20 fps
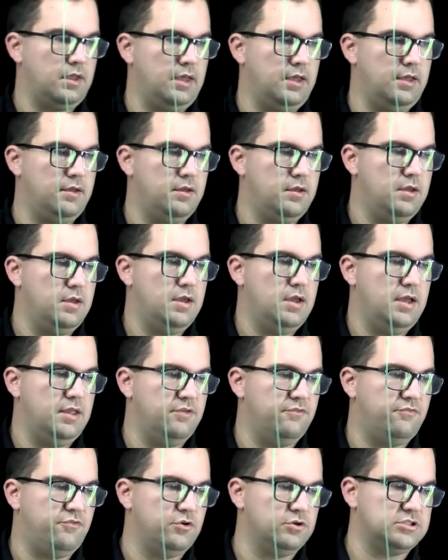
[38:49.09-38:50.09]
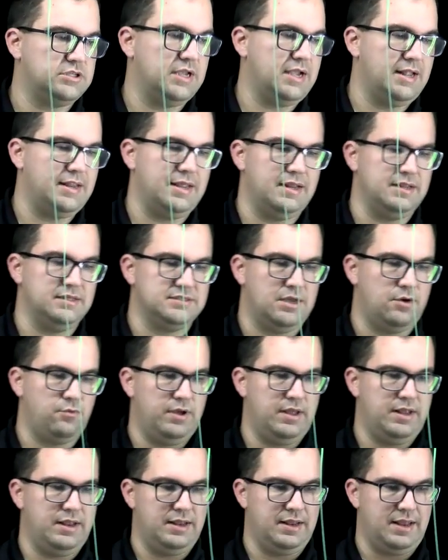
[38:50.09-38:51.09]
Okay. And the first thing I did is I
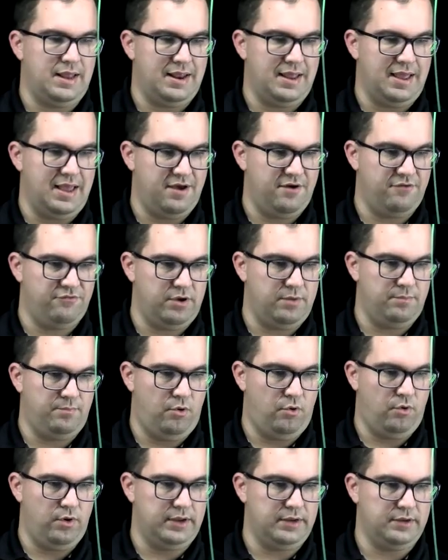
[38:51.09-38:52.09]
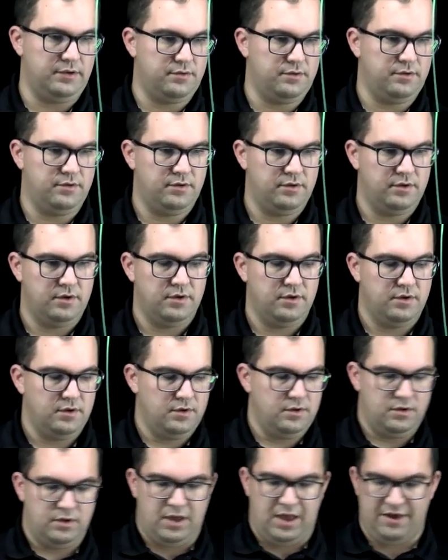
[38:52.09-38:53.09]
went and at every point,
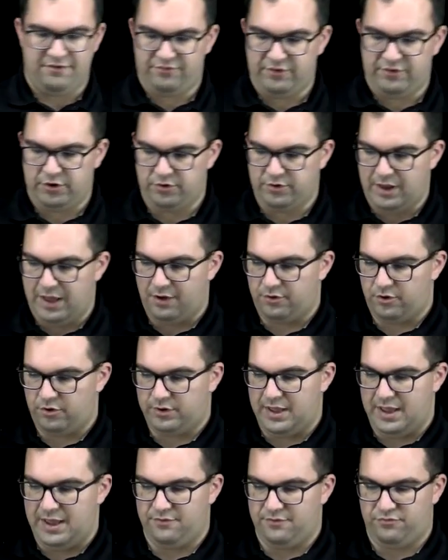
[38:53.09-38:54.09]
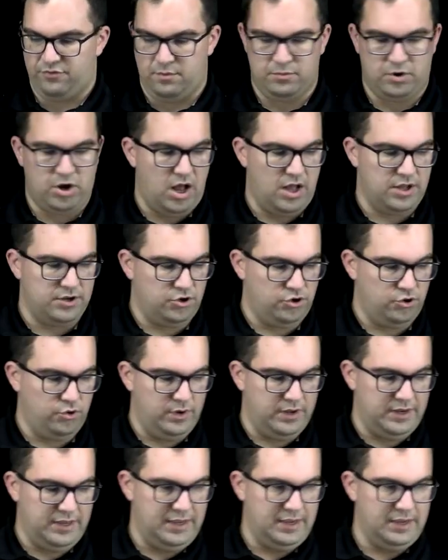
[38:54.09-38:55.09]
I figured out, okay, from
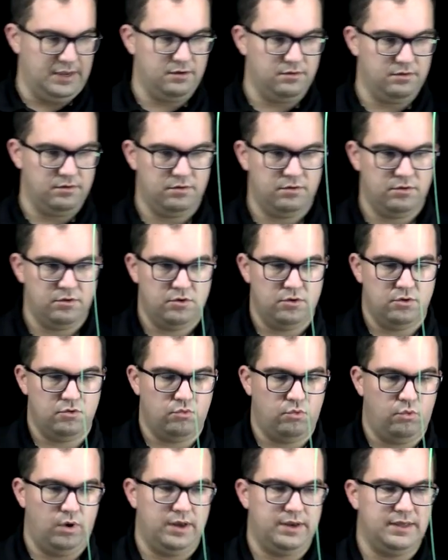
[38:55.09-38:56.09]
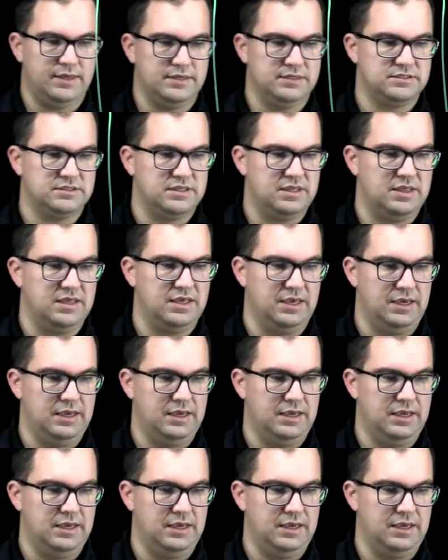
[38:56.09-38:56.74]
continuity, what is